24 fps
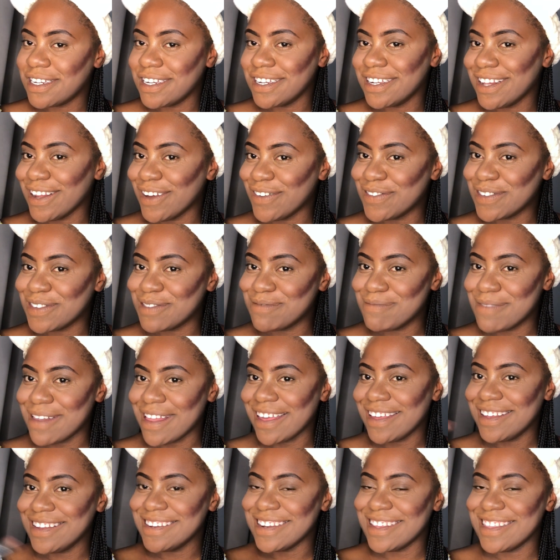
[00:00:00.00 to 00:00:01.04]
Love is
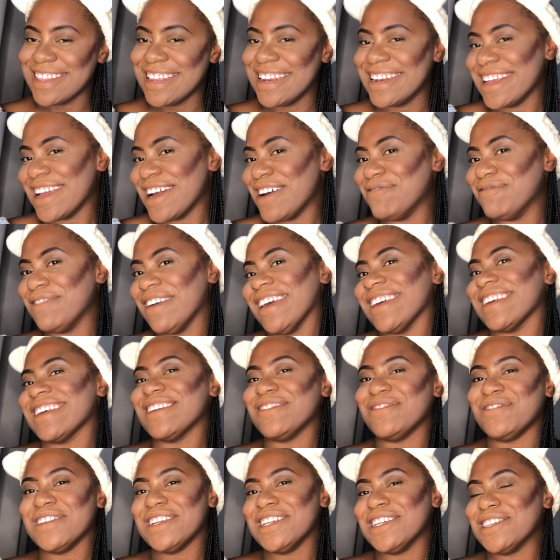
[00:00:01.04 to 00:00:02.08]
Blind and then come back
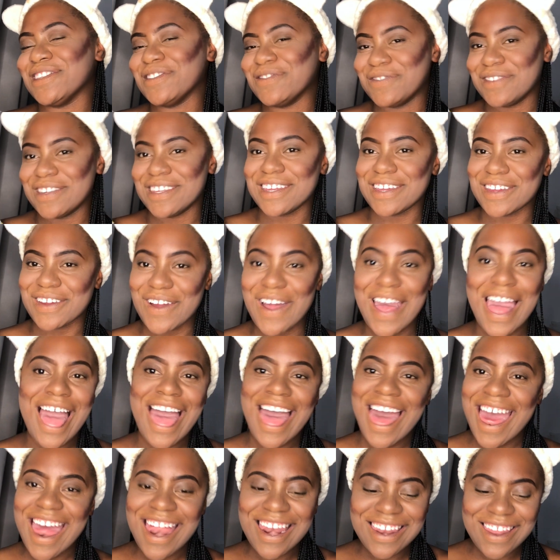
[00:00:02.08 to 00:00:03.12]
and finish the video.
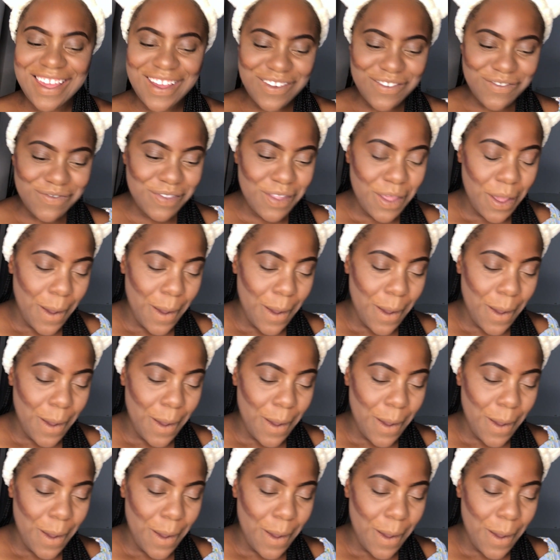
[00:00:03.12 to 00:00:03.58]
I don't know.